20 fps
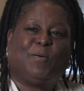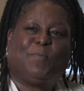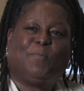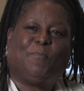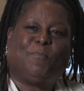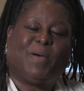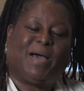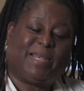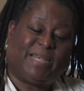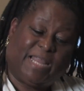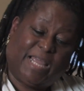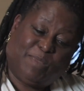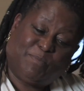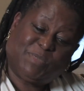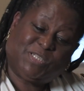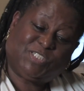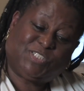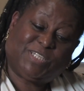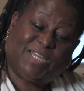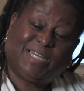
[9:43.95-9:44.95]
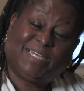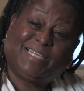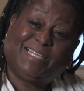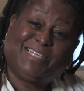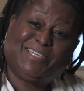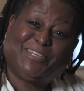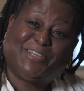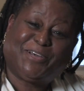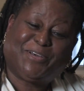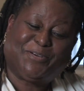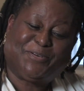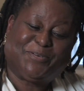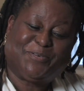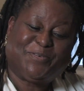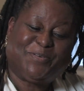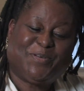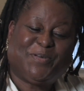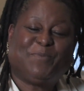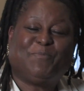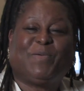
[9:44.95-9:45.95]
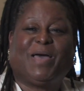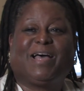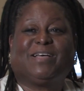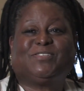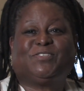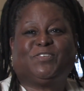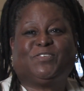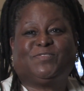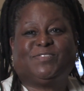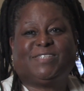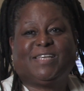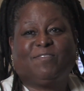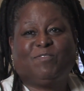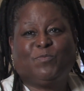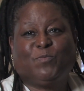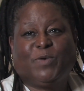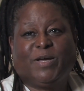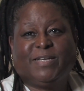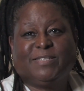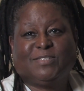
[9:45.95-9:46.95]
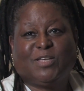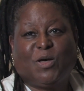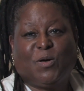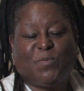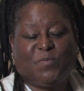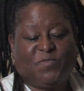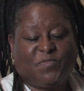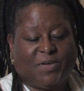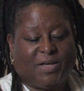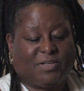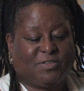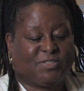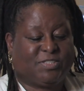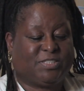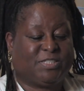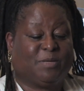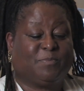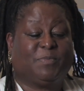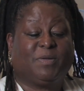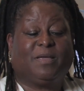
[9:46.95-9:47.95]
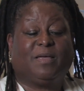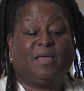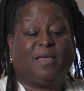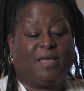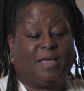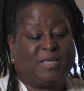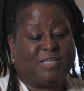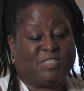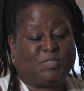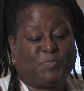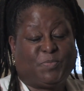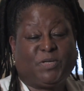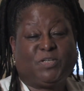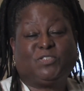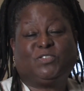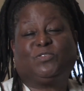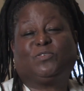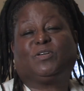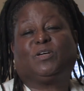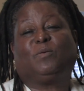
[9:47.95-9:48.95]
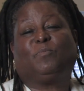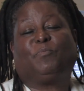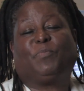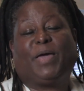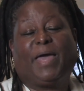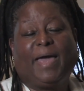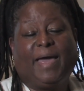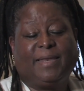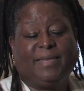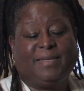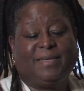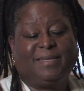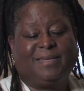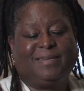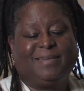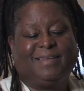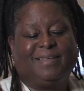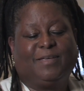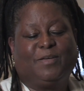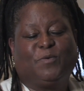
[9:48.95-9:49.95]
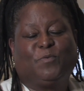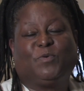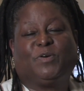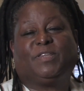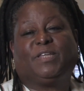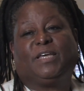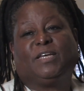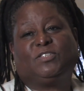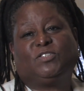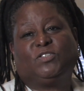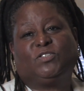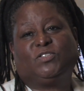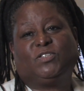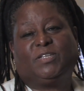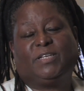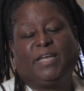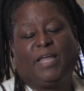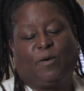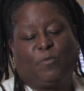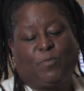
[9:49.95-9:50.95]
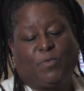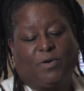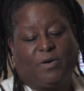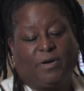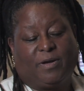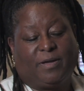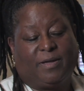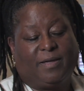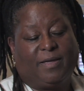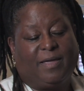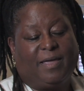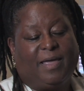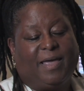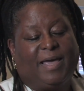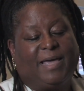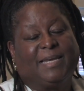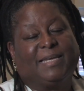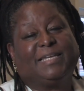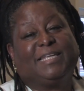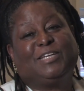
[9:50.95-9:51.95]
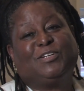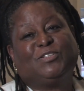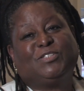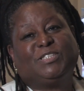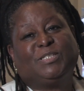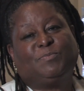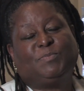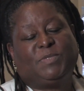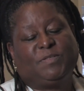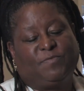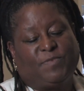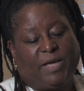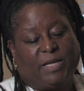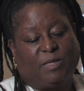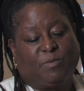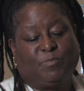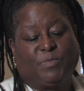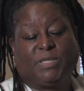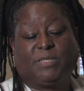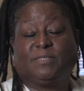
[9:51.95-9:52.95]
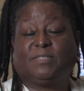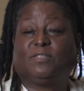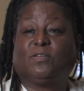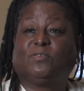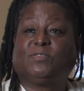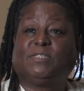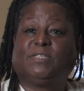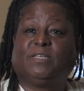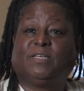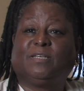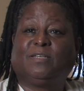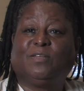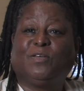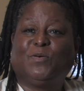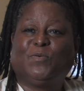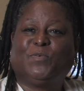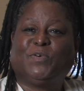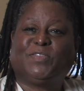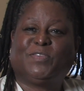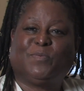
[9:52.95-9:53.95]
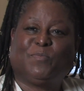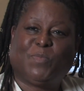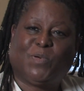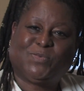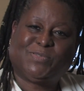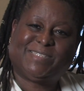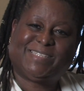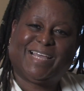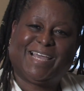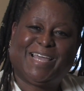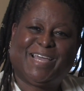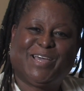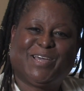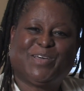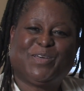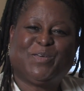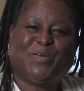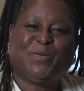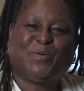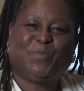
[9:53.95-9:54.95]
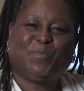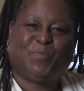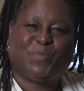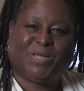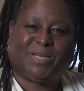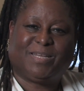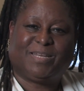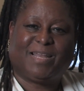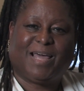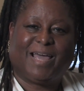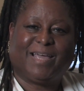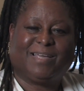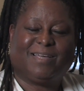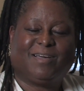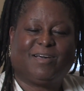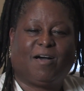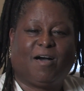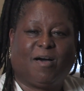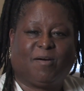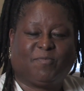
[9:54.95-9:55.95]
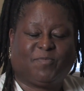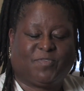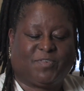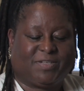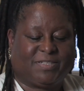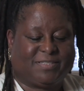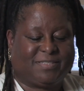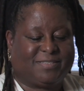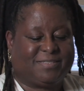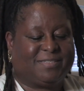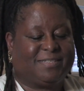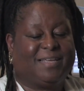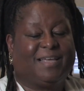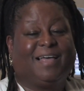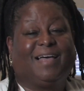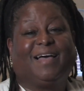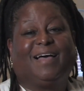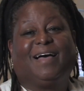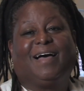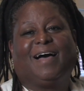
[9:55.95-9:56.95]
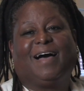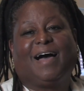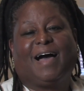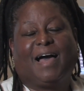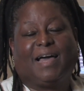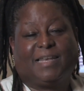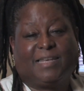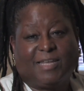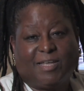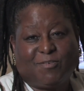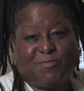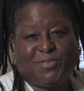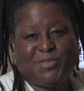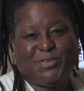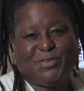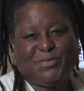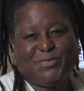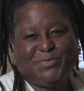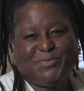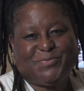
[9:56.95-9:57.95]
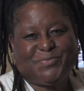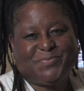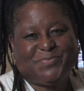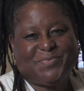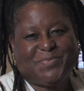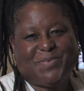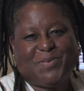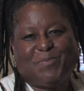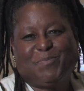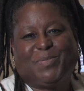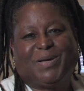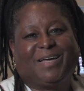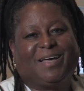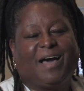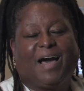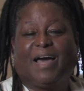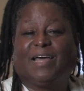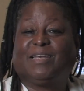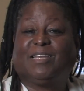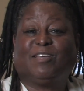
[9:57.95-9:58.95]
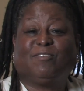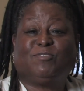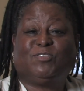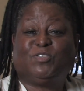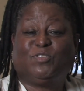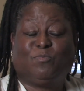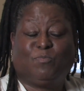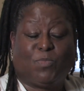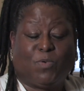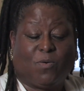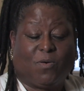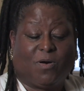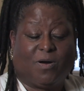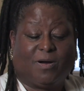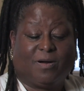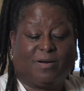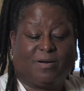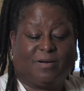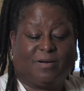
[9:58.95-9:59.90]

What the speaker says: My name is Jaye Lindo, pastor of Seven Ways Home Fellowship, spiritual companion with Integer Network, and leadership development associate with the Mosaic Mennonite Conference. I love you, but God loves you more.